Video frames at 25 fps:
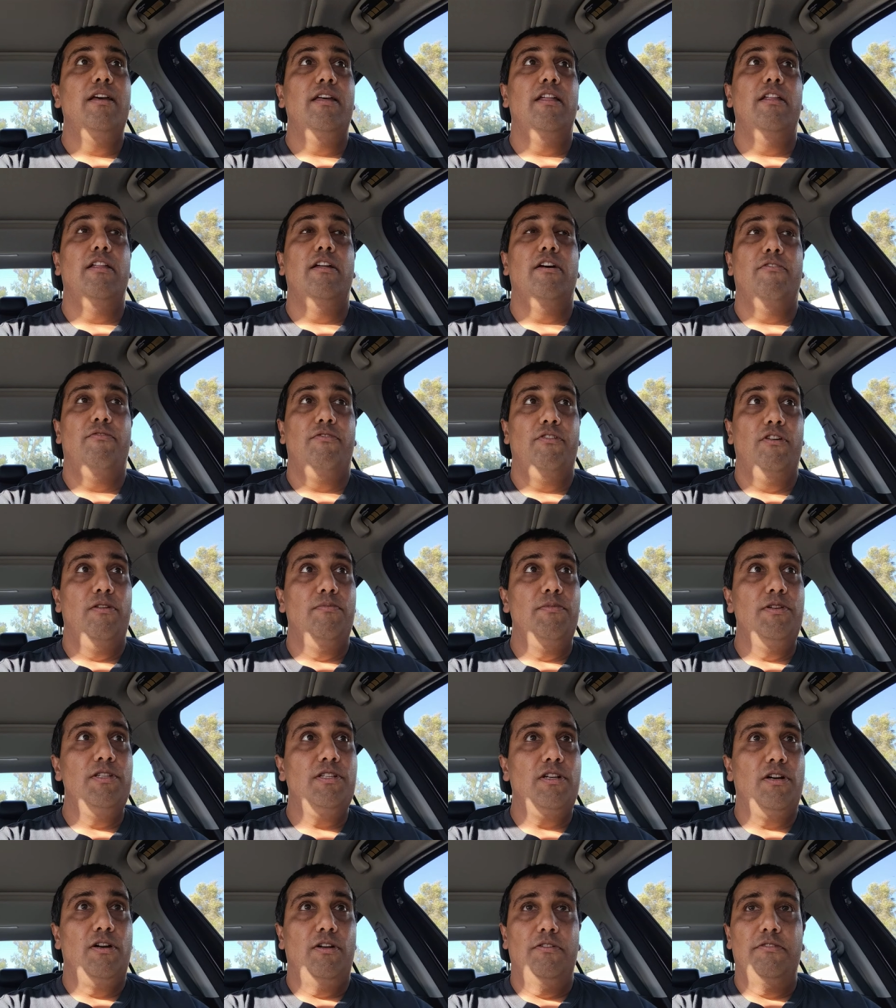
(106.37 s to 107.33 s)
The uh, film
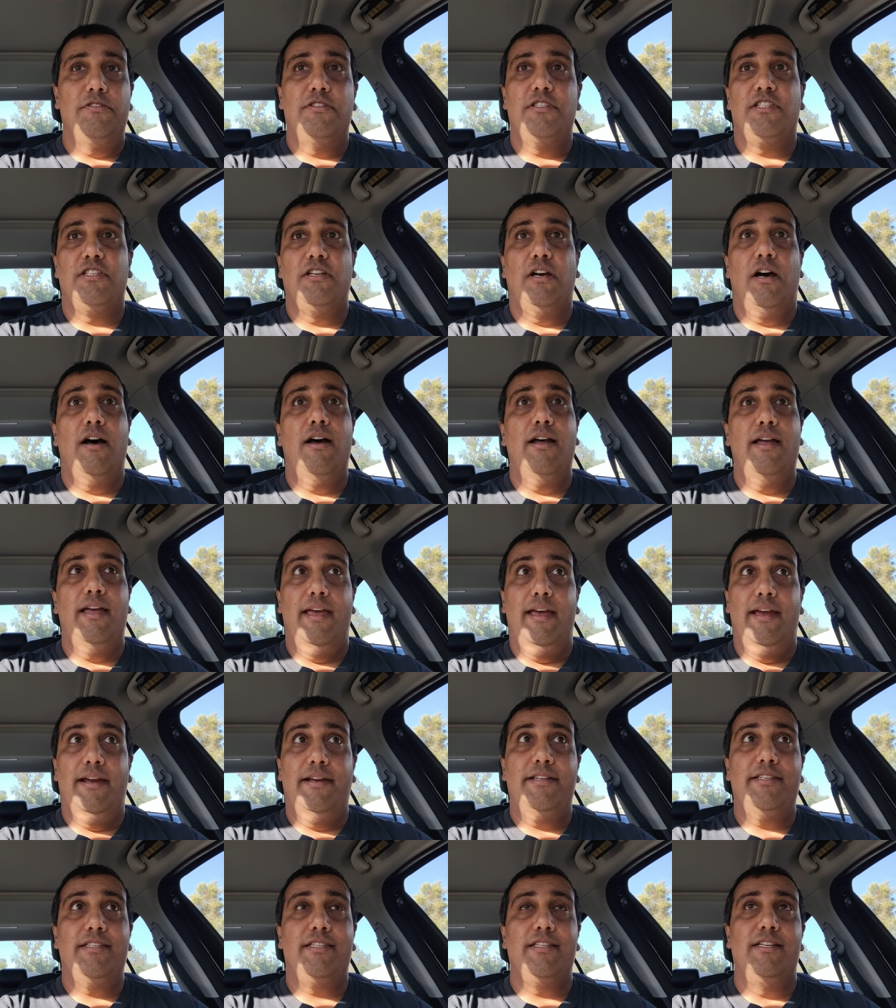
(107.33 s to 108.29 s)
is called Saw
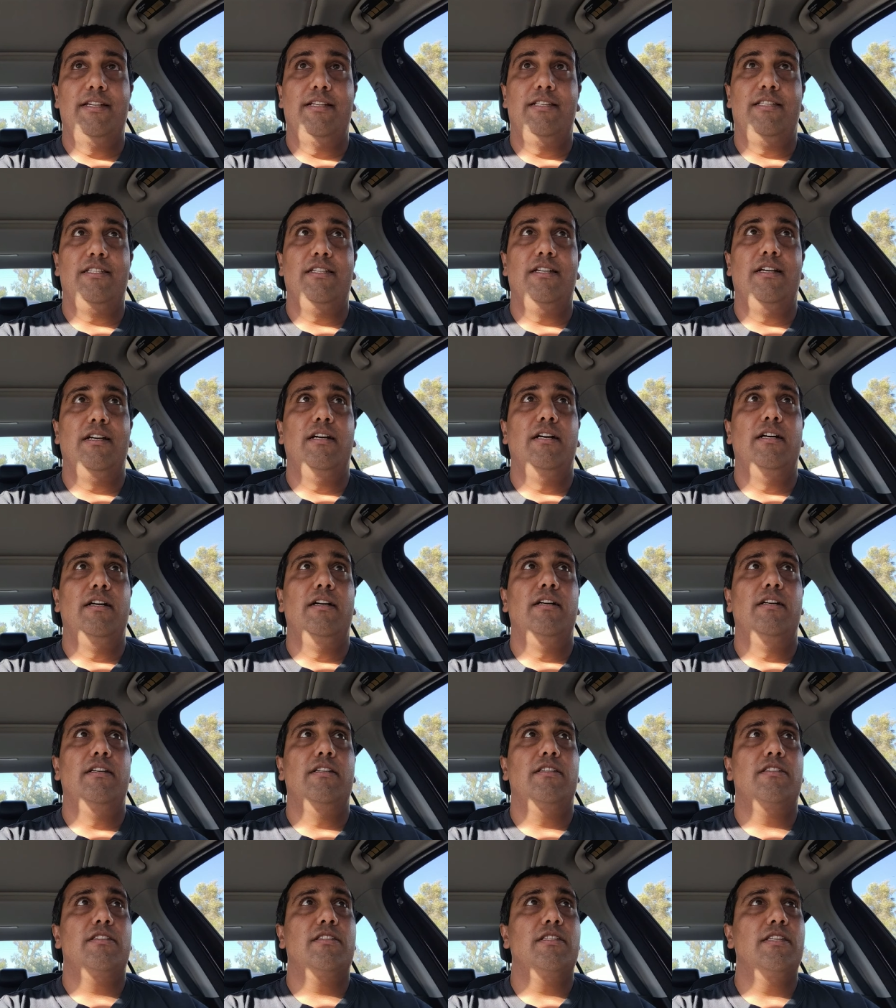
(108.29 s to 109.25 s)
X. It's
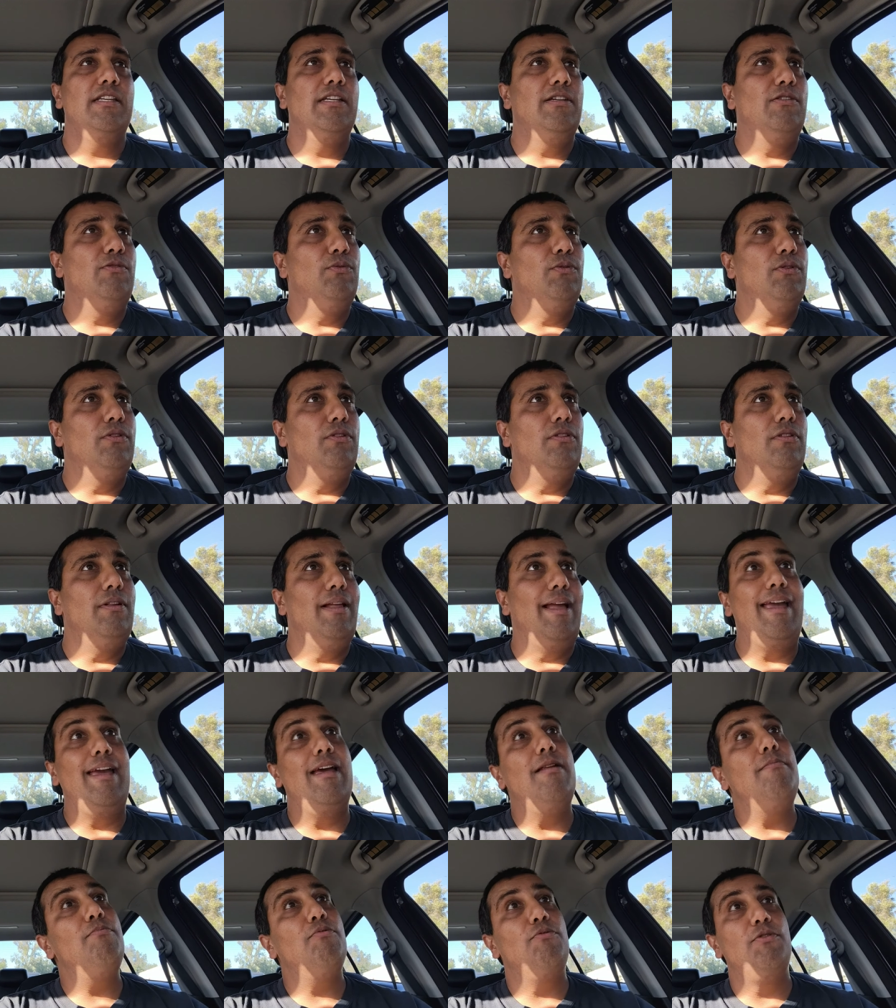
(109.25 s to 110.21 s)
a sequel
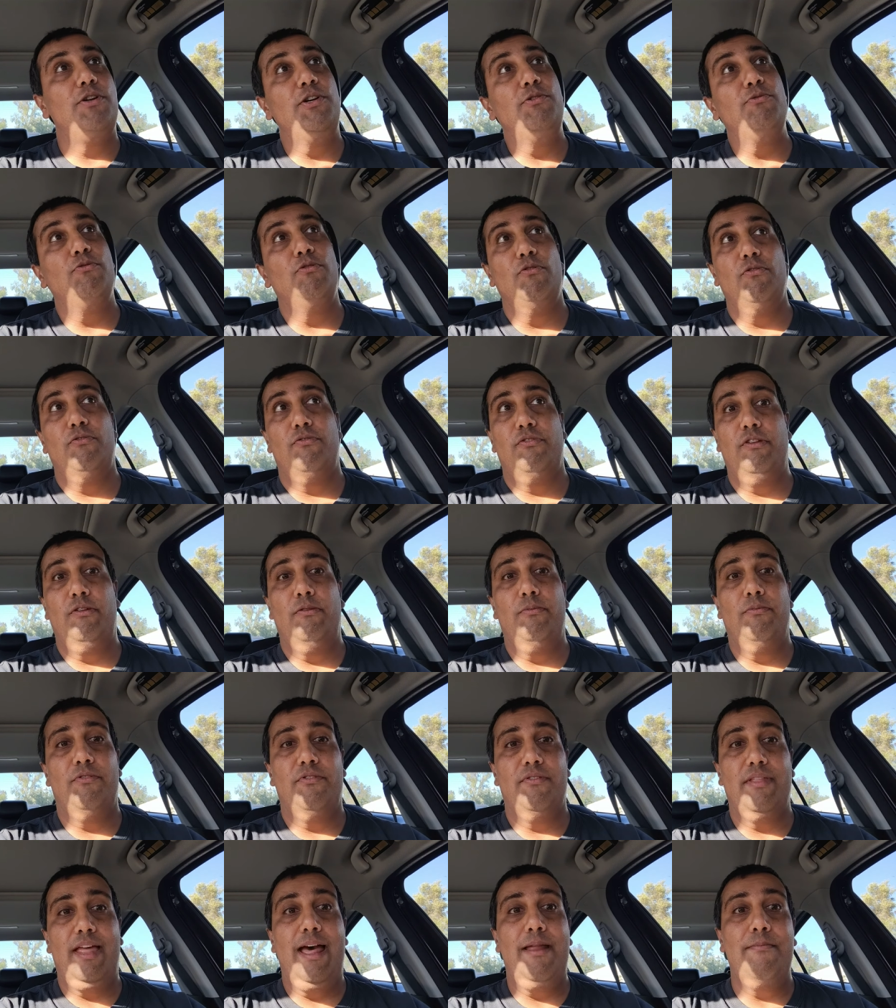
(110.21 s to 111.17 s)
and prequel film,
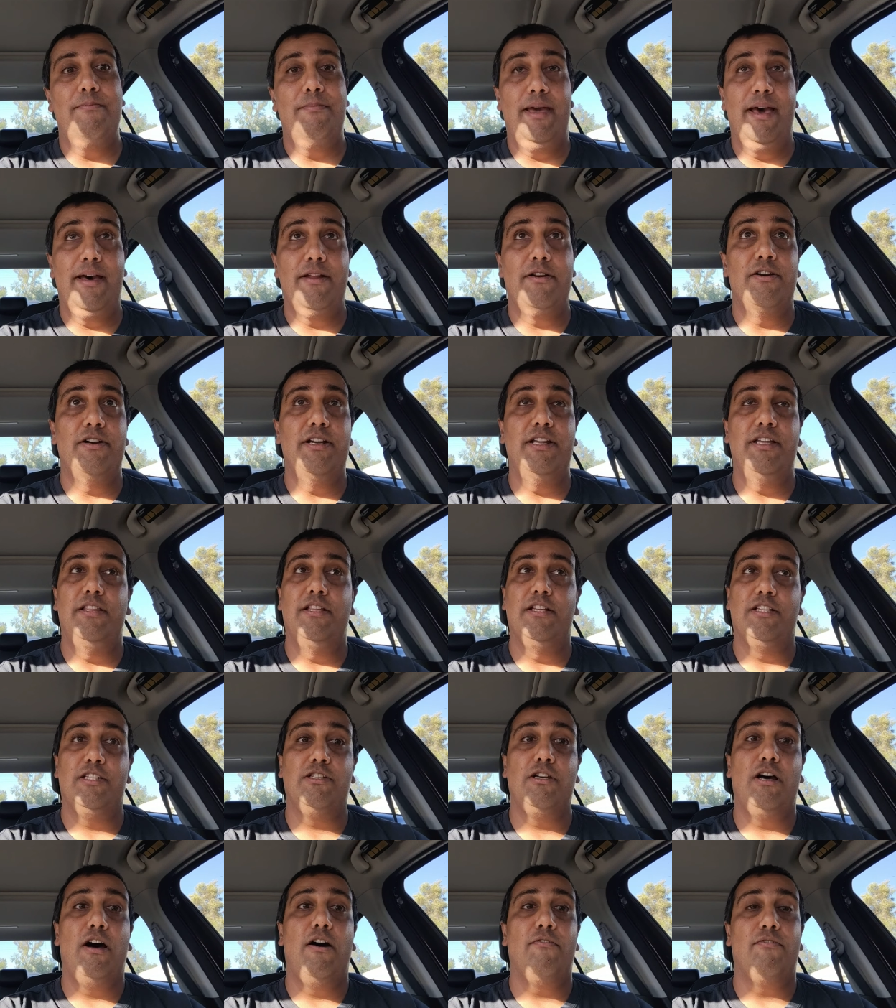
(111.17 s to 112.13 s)
for that matter, in
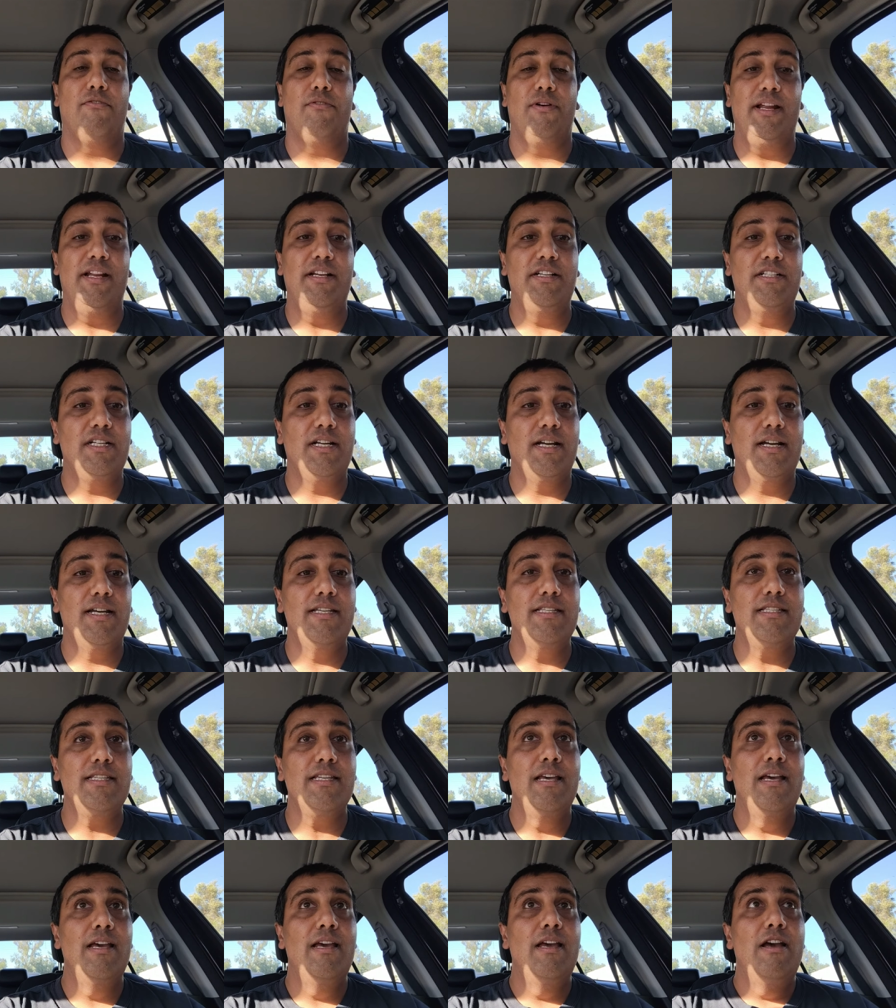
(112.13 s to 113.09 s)
the Saw
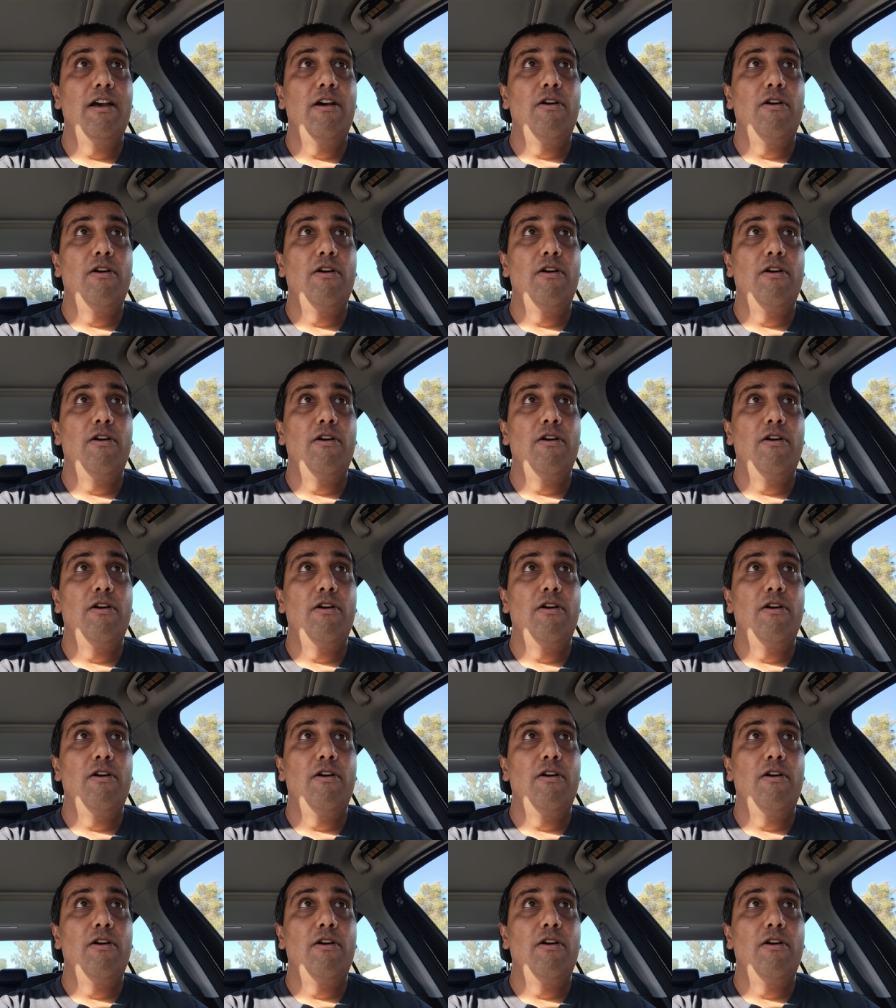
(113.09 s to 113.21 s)
franchise,